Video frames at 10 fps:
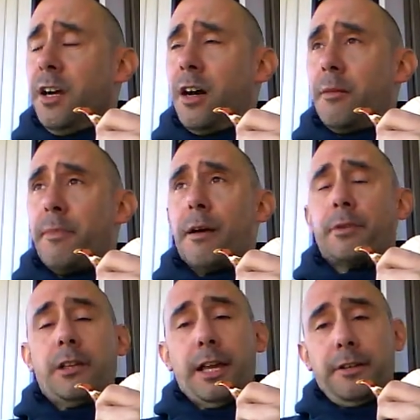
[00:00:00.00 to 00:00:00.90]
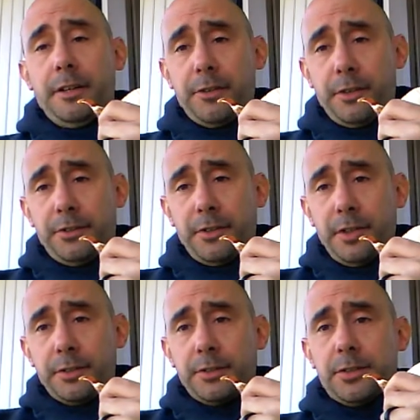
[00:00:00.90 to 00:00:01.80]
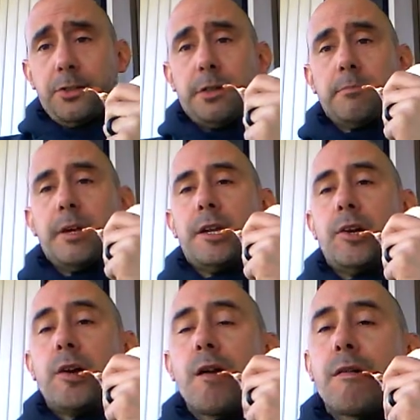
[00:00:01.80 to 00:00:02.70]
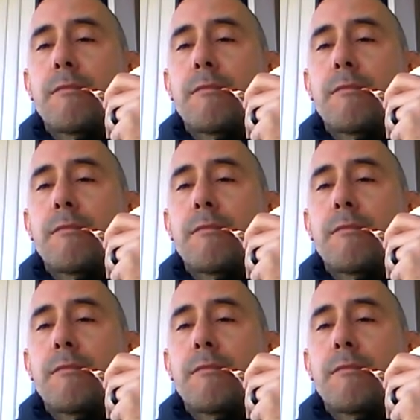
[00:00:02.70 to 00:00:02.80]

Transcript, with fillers: Um, I'm glad to hear his niece is doing better.